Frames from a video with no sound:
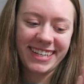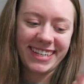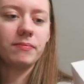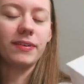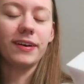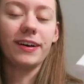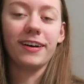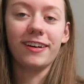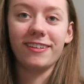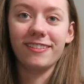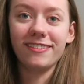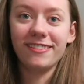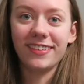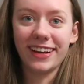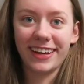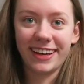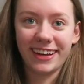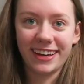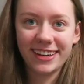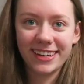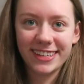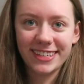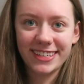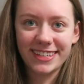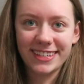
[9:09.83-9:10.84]
But oh my
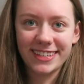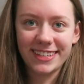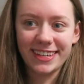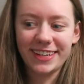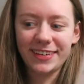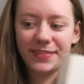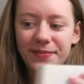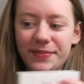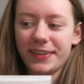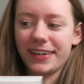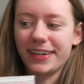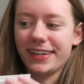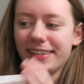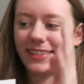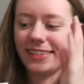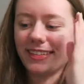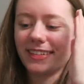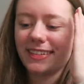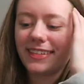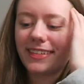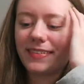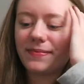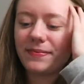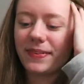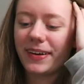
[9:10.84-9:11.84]
gosh, these AirPods, let's
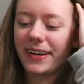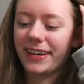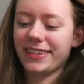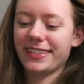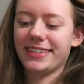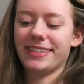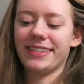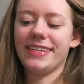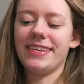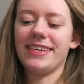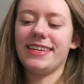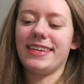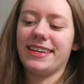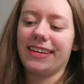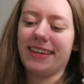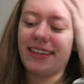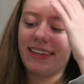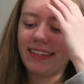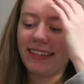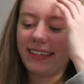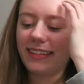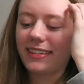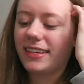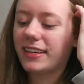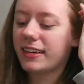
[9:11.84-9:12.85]
unbox
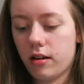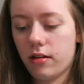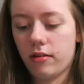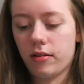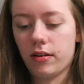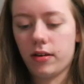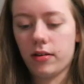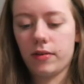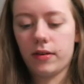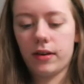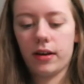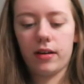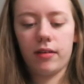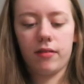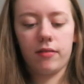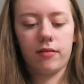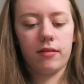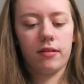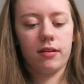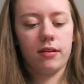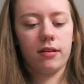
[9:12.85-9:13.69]
these. Oh, here we go.